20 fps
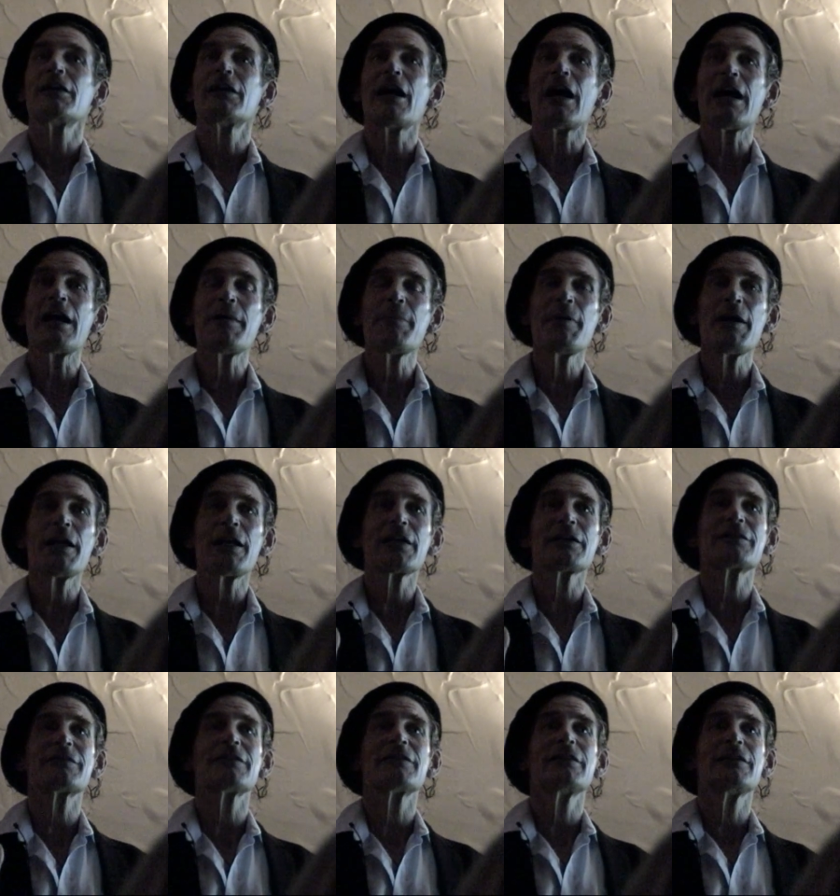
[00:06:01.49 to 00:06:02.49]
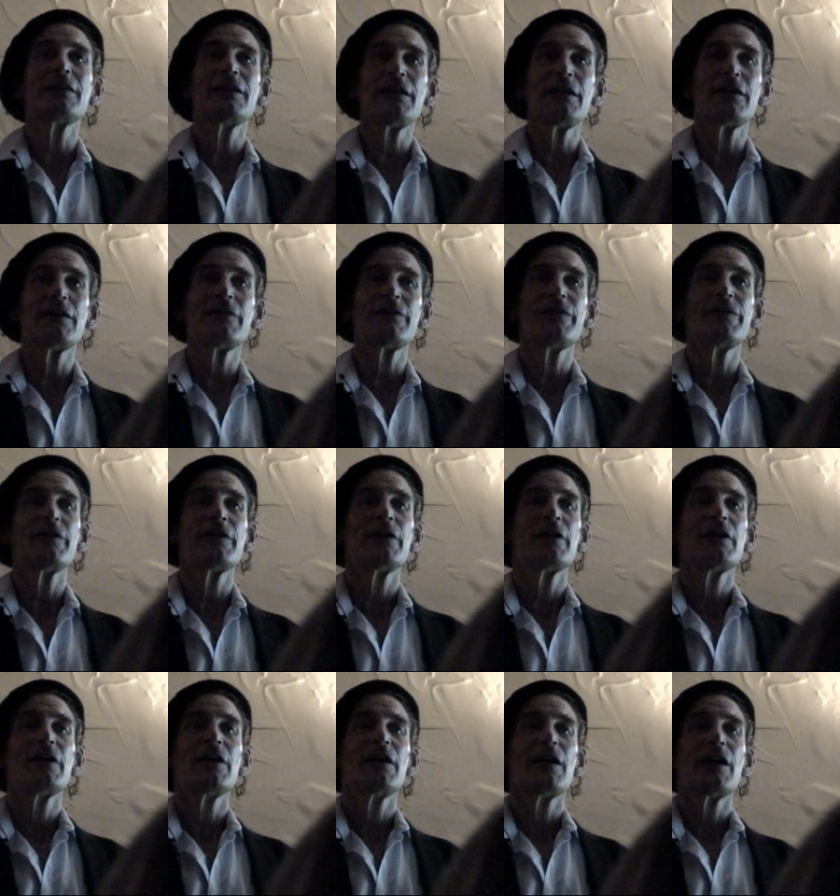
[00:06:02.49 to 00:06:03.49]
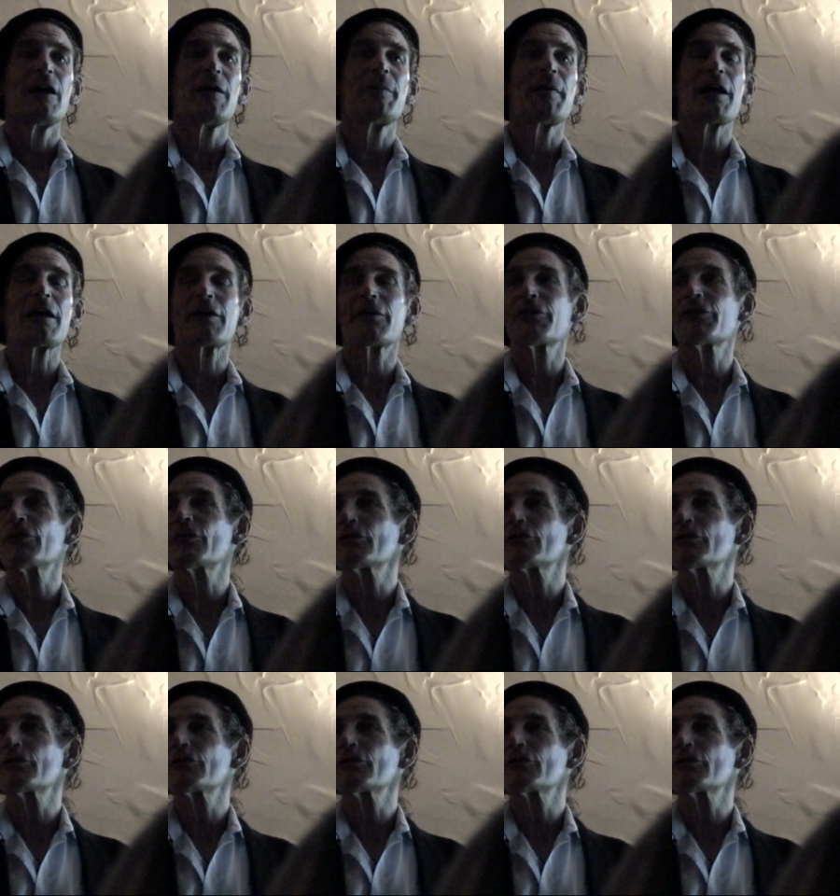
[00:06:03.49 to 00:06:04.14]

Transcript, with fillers: Diabetics live about a